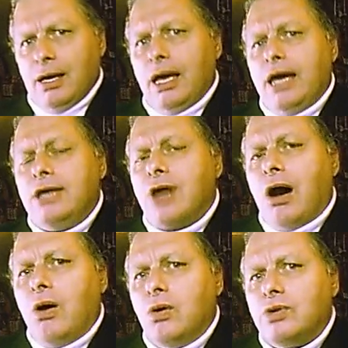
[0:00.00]
his
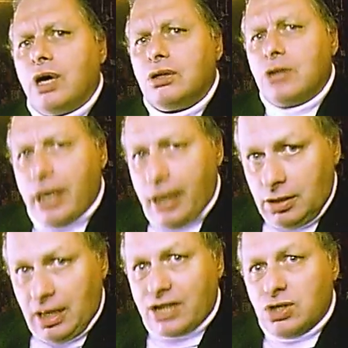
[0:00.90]
own
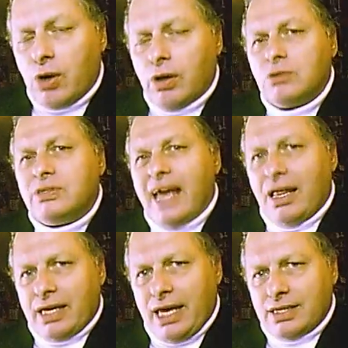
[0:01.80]
electoral
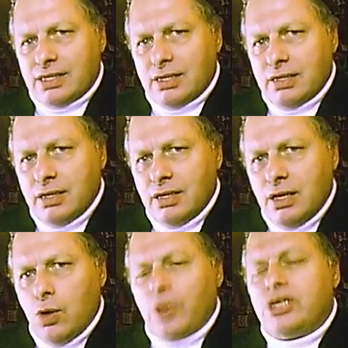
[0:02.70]
delegates,
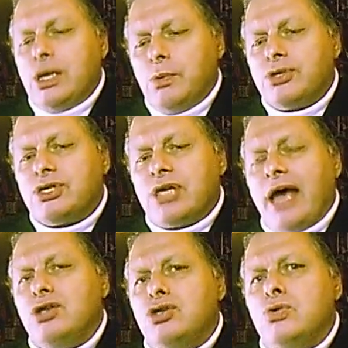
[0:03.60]
which he will
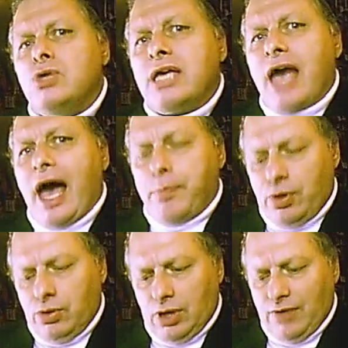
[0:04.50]
send to the
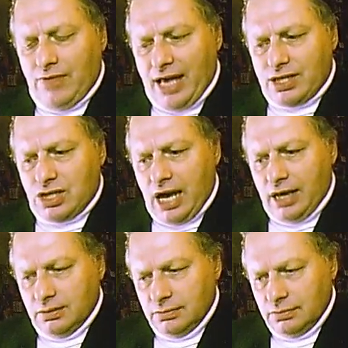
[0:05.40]
capital of that state.
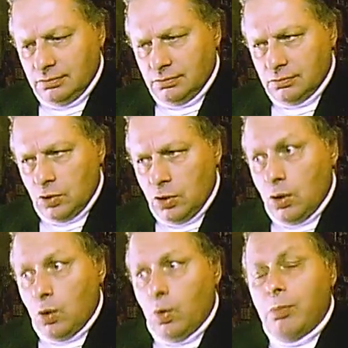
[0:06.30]

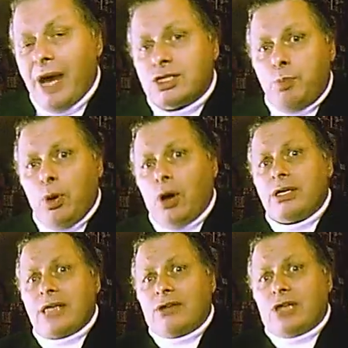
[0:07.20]
Well, my supporters
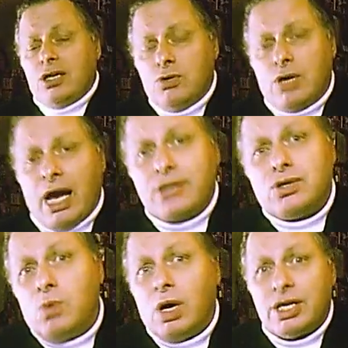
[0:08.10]
out there, you guys who
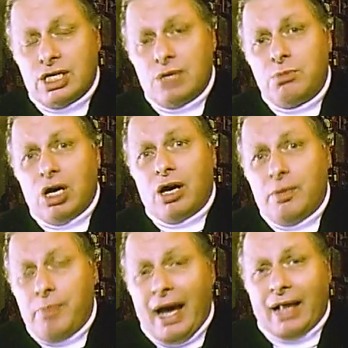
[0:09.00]
want to see me on a
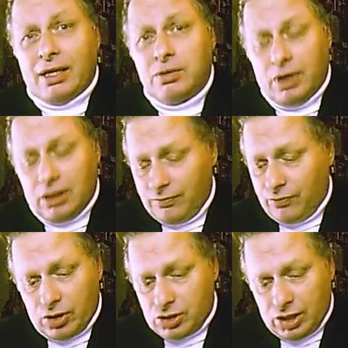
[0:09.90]
ballot, well,
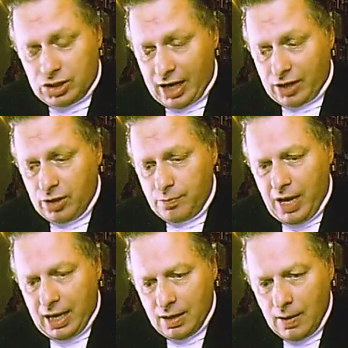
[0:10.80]
unfortunately, it's not going to be.